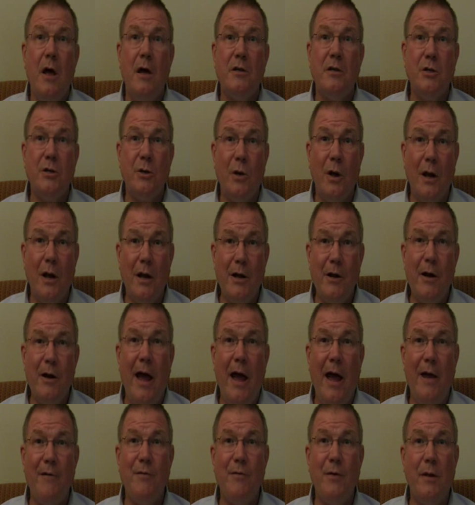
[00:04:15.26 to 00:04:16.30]
So clear
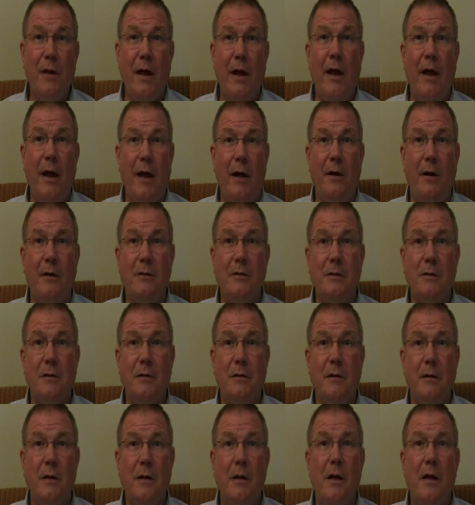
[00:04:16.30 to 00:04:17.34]
half of that out,
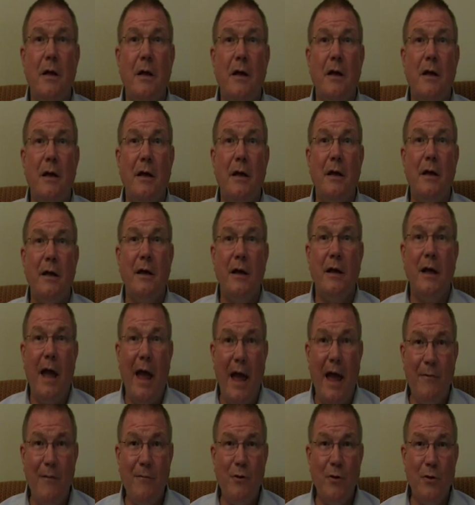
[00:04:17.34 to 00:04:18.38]

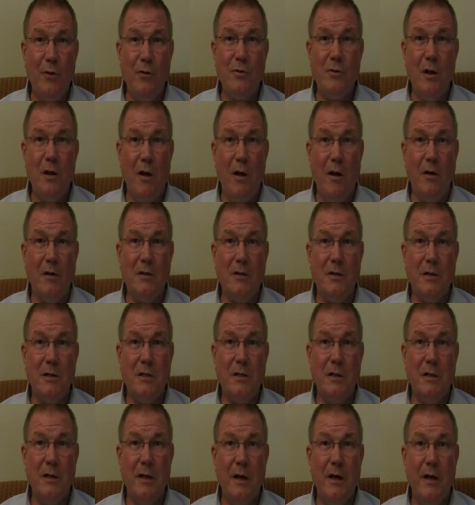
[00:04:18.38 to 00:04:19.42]
half of those
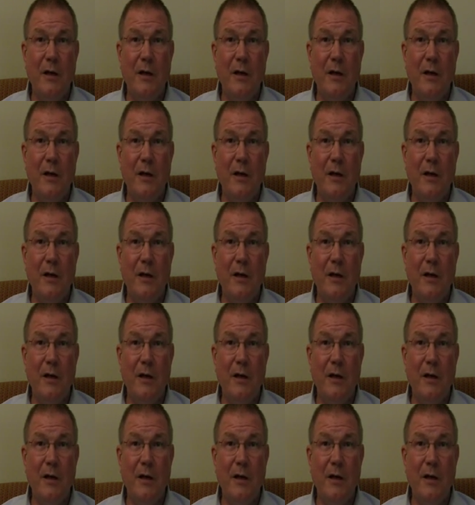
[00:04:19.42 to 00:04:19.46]
closets.